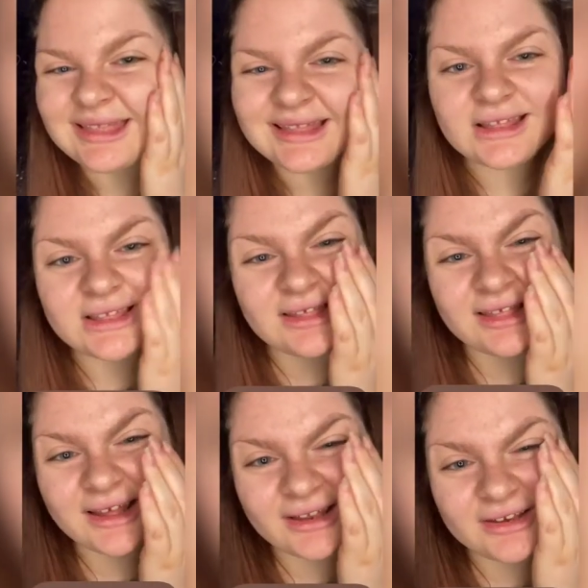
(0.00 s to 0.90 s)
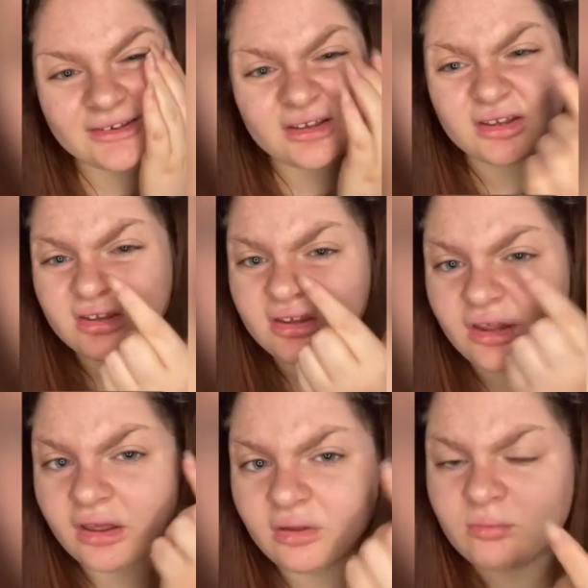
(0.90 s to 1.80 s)
Desired
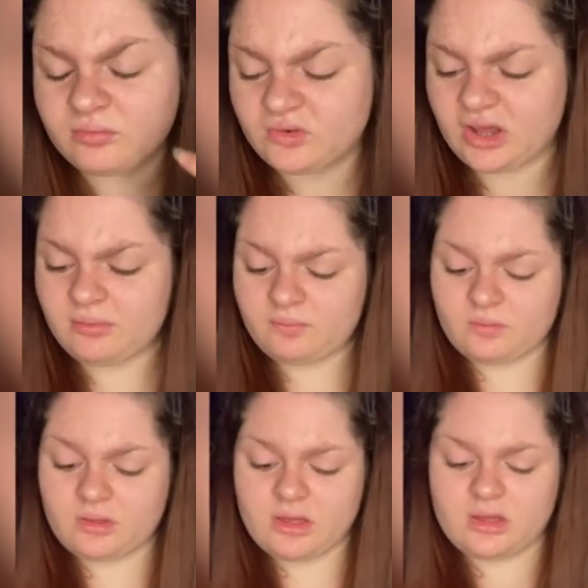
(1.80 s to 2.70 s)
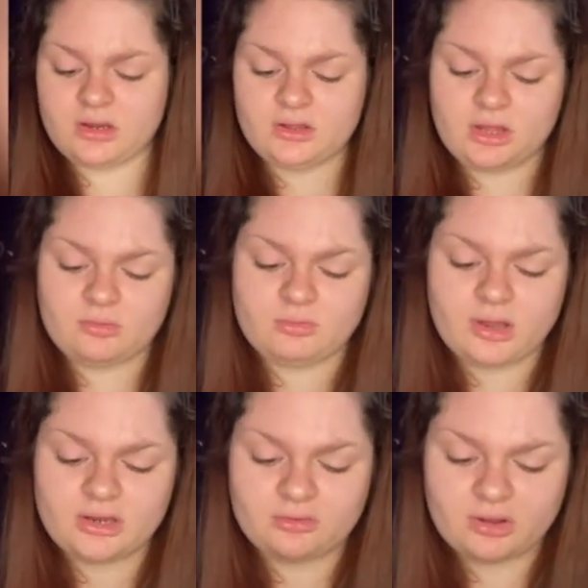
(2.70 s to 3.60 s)
shape, you do that, but I
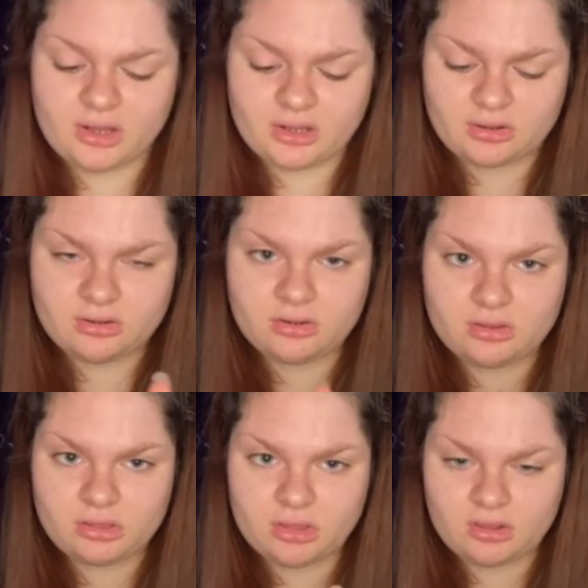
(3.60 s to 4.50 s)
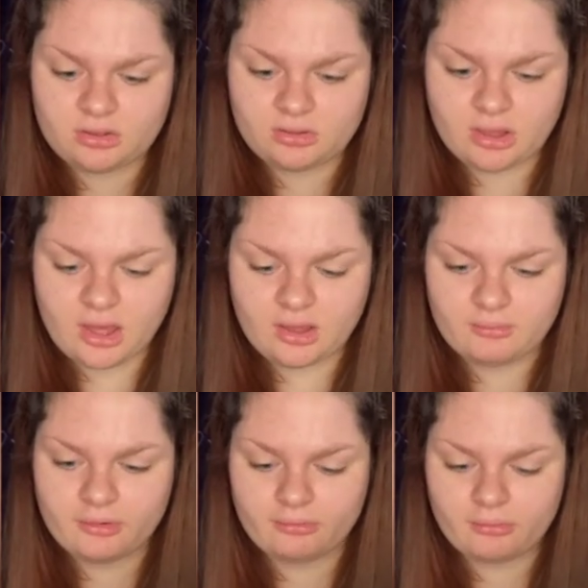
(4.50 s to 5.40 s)
don't like this
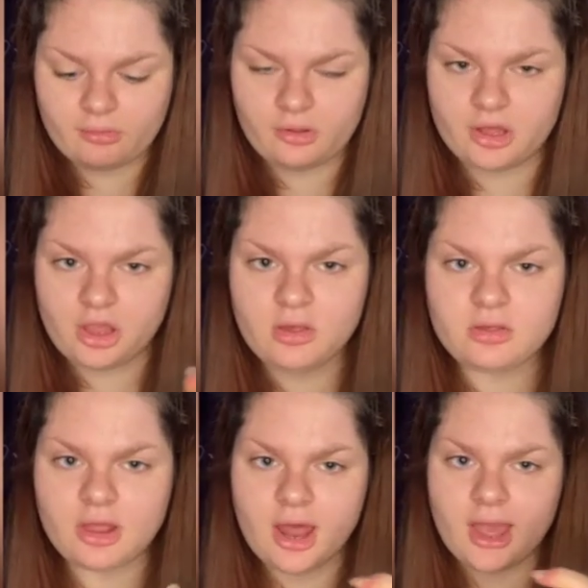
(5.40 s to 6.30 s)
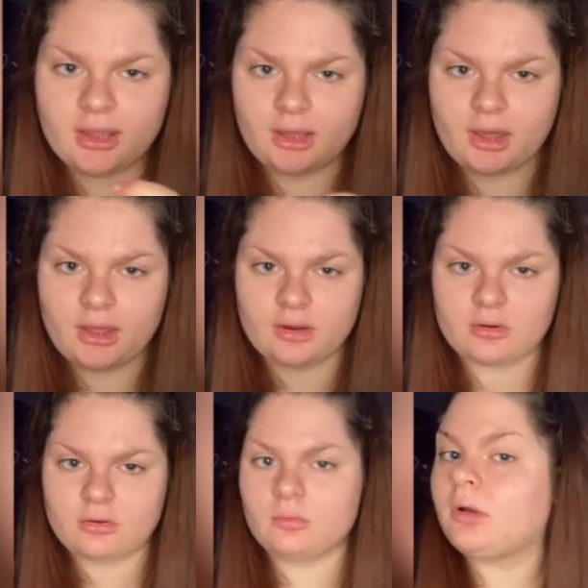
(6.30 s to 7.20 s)
eyebrow colour. I used to like it, I don't know
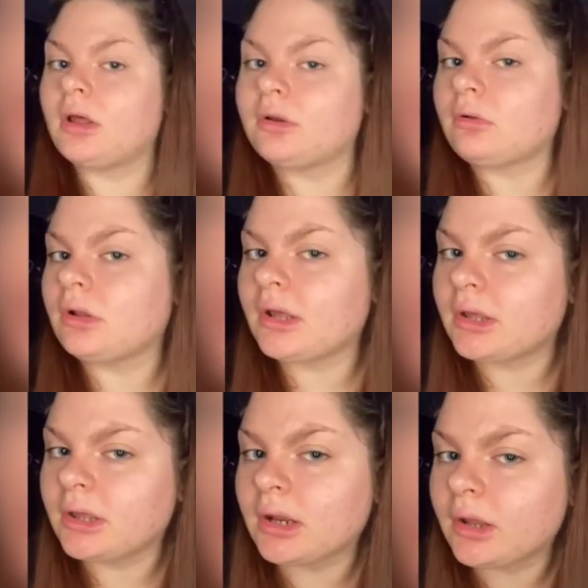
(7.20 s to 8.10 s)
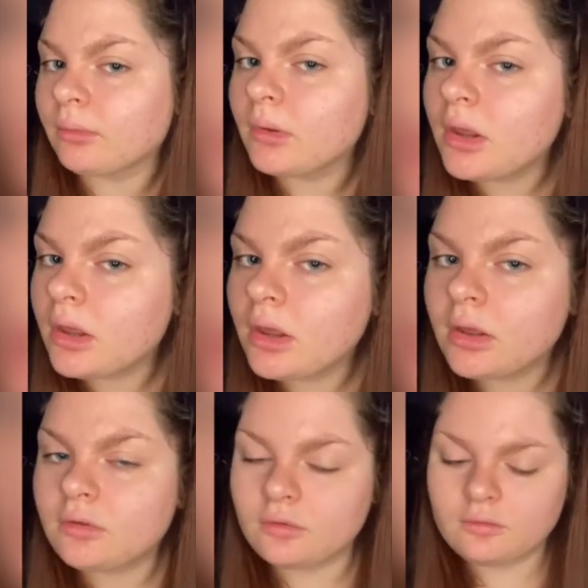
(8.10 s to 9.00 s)
why I don't like it now.
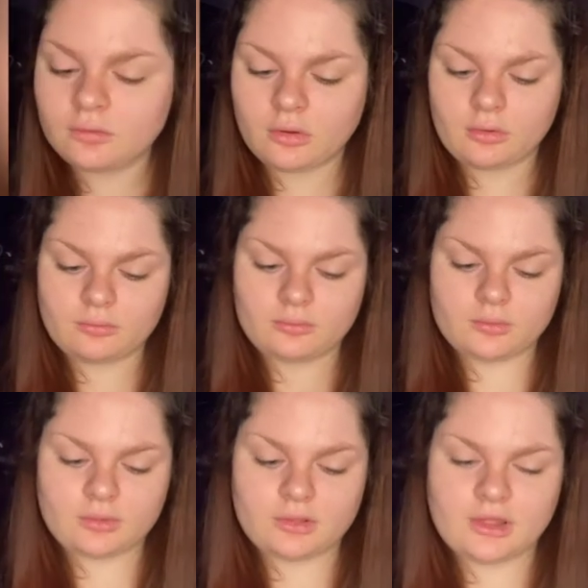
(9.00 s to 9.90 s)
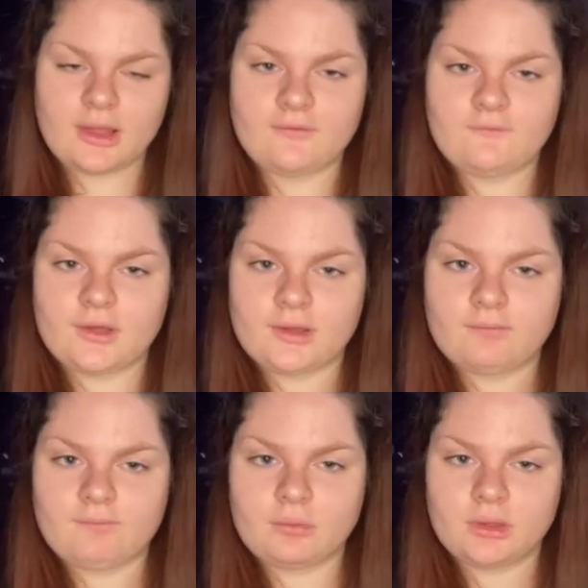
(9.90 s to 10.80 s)
It's just not satisfying
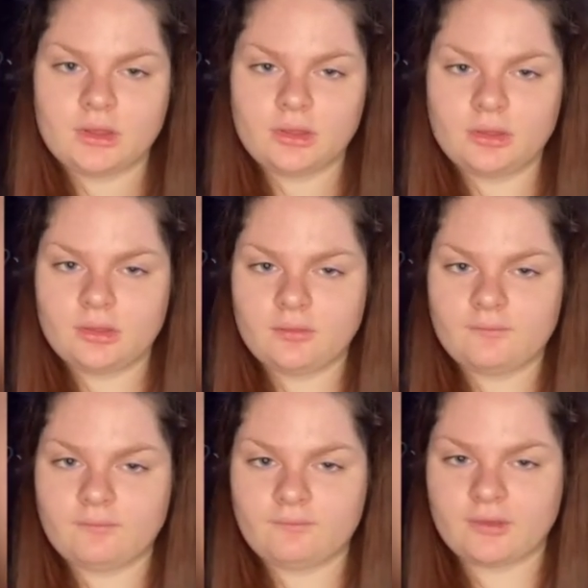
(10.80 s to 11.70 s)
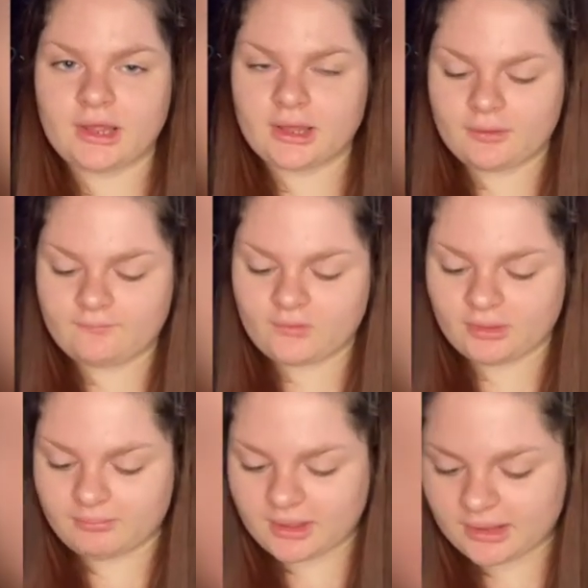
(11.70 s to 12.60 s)
for me. I don't feel like it's filling
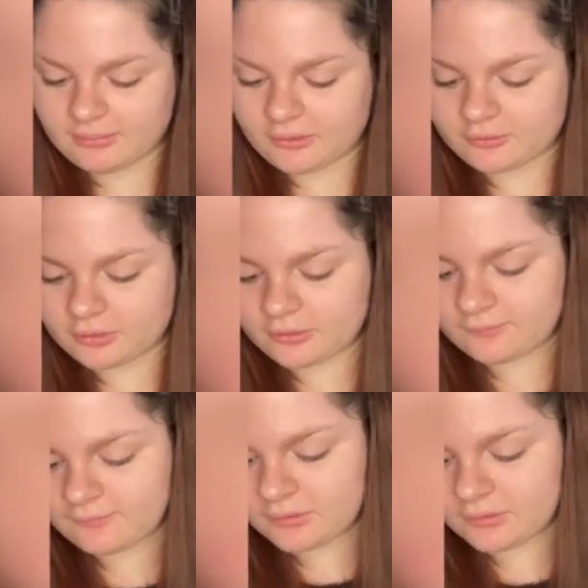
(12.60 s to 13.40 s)
my eyebrows enough.